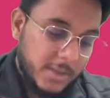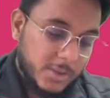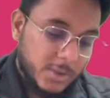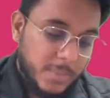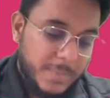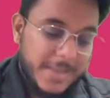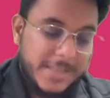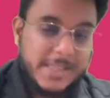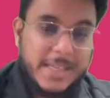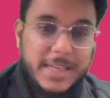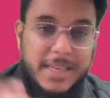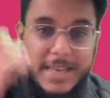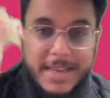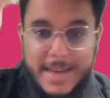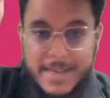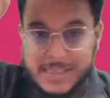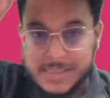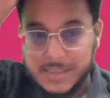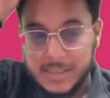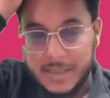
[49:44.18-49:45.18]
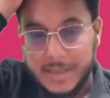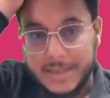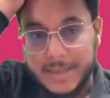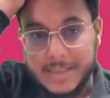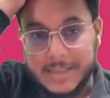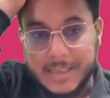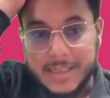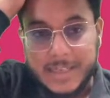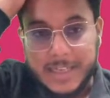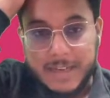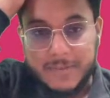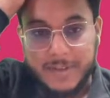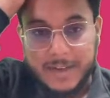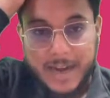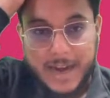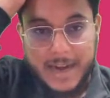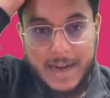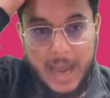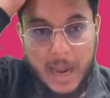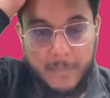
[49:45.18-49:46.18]
So basically, guys, recently what
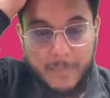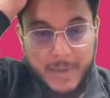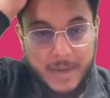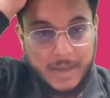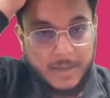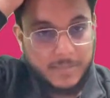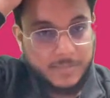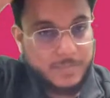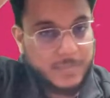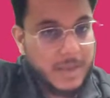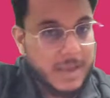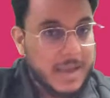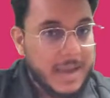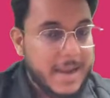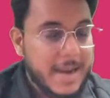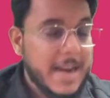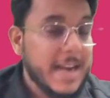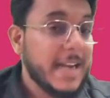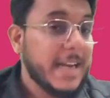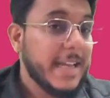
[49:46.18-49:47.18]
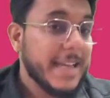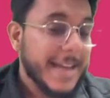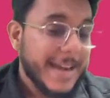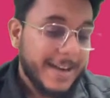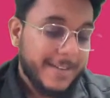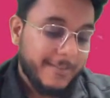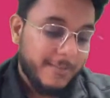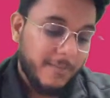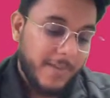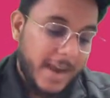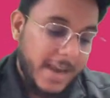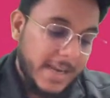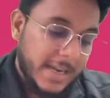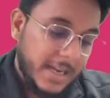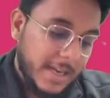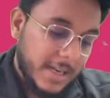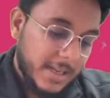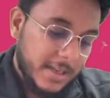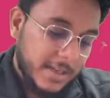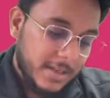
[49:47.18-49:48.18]
had happened,
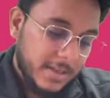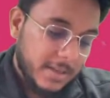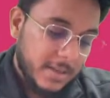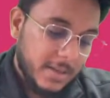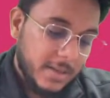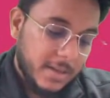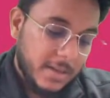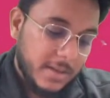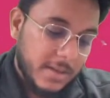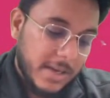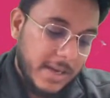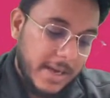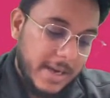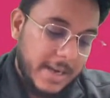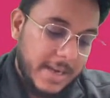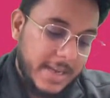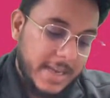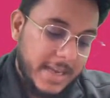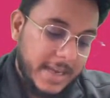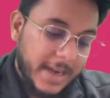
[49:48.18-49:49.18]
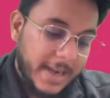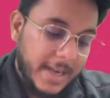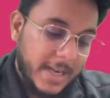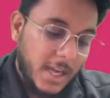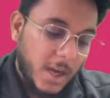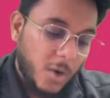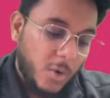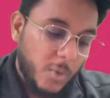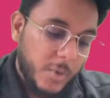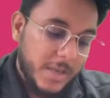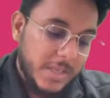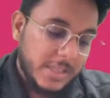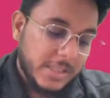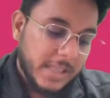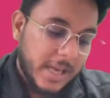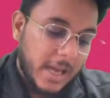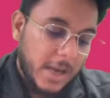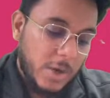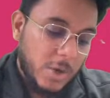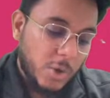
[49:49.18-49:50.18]
while India right now is
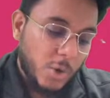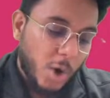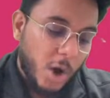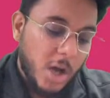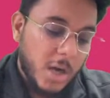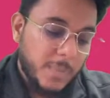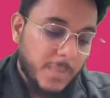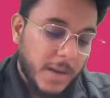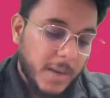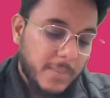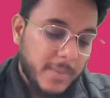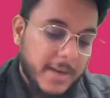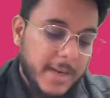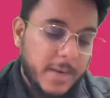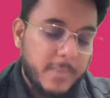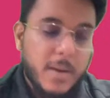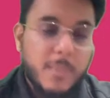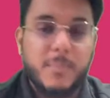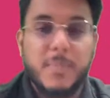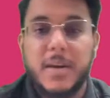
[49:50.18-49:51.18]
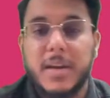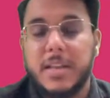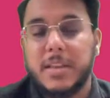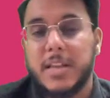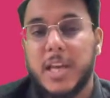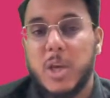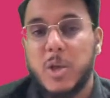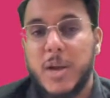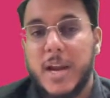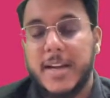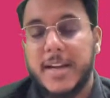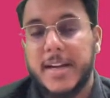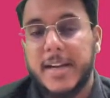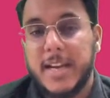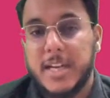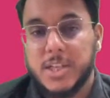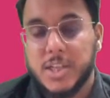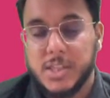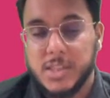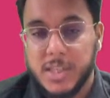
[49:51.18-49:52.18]
the non-permanent member in the United
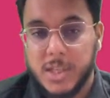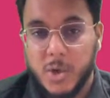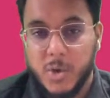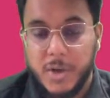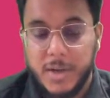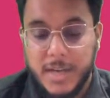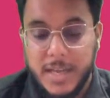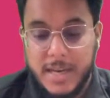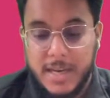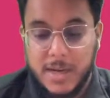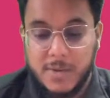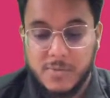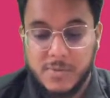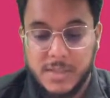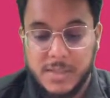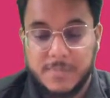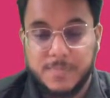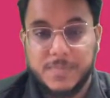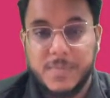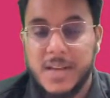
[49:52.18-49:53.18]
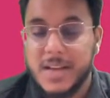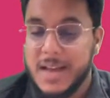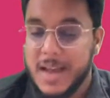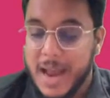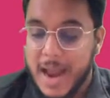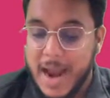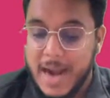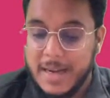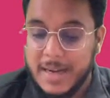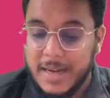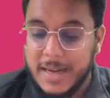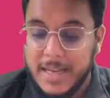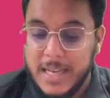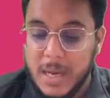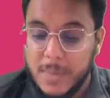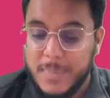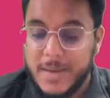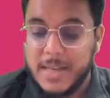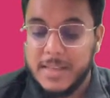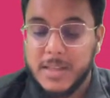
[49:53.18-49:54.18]
Nations Security Council, and
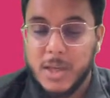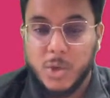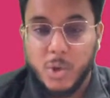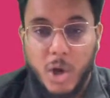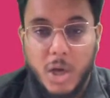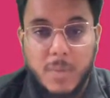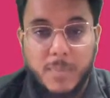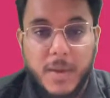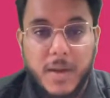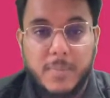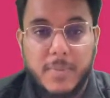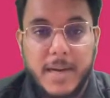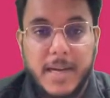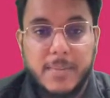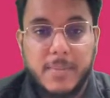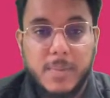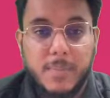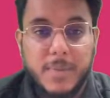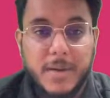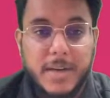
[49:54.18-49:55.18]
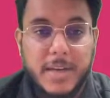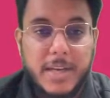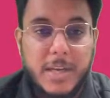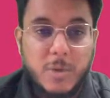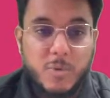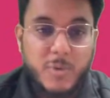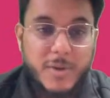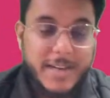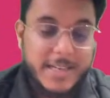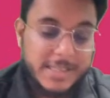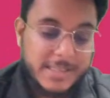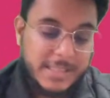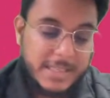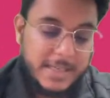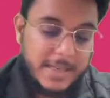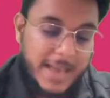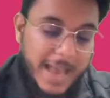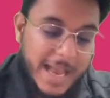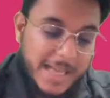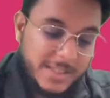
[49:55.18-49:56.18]
India being the non-permanent member in
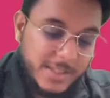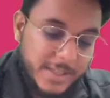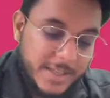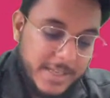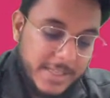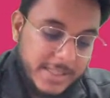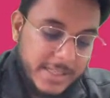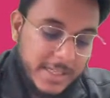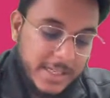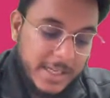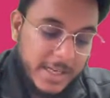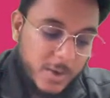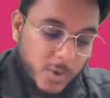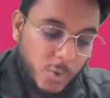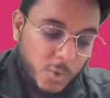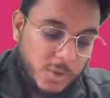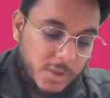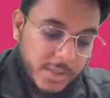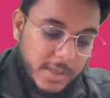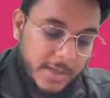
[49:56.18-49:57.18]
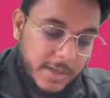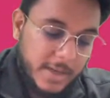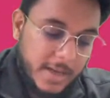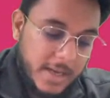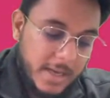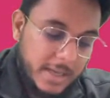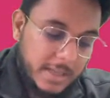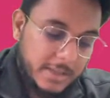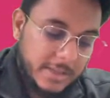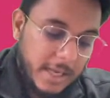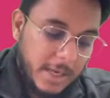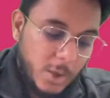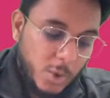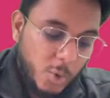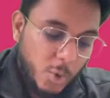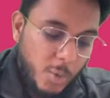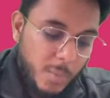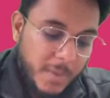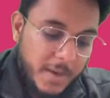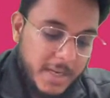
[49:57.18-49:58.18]
UNSC has recently hosted the
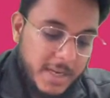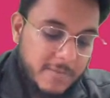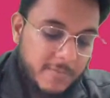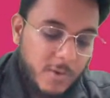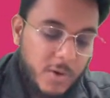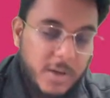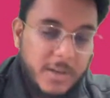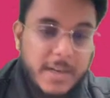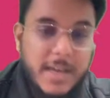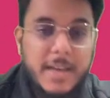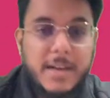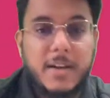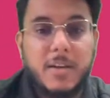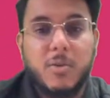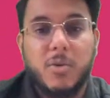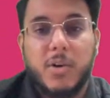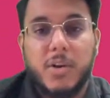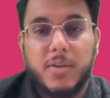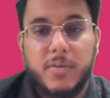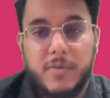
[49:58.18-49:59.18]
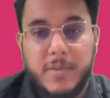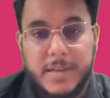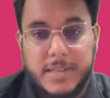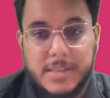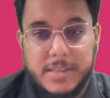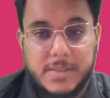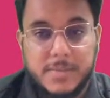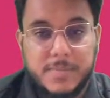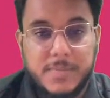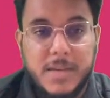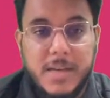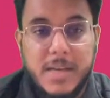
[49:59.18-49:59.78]
No Money for Terror conference.